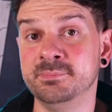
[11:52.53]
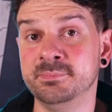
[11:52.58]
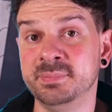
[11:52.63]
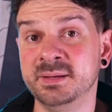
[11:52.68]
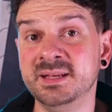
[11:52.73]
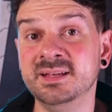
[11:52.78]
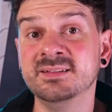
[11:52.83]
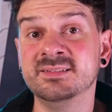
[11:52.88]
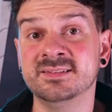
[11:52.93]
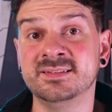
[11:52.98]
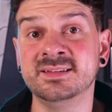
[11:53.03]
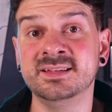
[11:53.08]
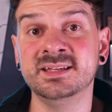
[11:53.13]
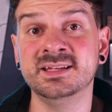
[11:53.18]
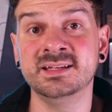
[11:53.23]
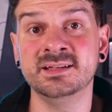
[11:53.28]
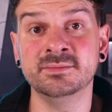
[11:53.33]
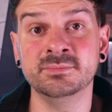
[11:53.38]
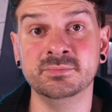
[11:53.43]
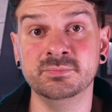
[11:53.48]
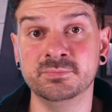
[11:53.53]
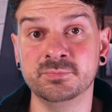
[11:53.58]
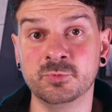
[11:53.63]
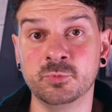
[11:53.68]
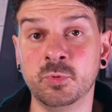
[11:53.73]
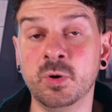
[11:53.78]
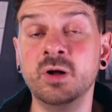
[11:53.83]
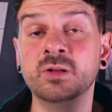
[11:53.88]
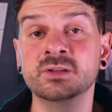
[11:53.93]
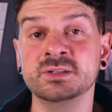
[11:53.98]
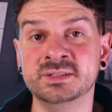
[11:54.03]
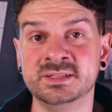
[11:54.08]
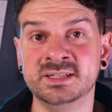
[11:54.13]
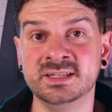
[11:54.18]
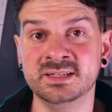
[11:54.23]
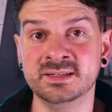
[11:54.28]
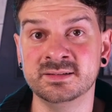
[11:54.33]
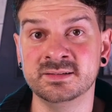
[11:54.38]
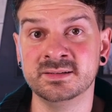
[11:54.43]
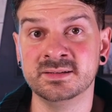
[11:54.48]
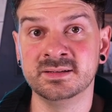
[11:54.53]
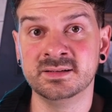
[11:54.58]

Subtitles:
PC quality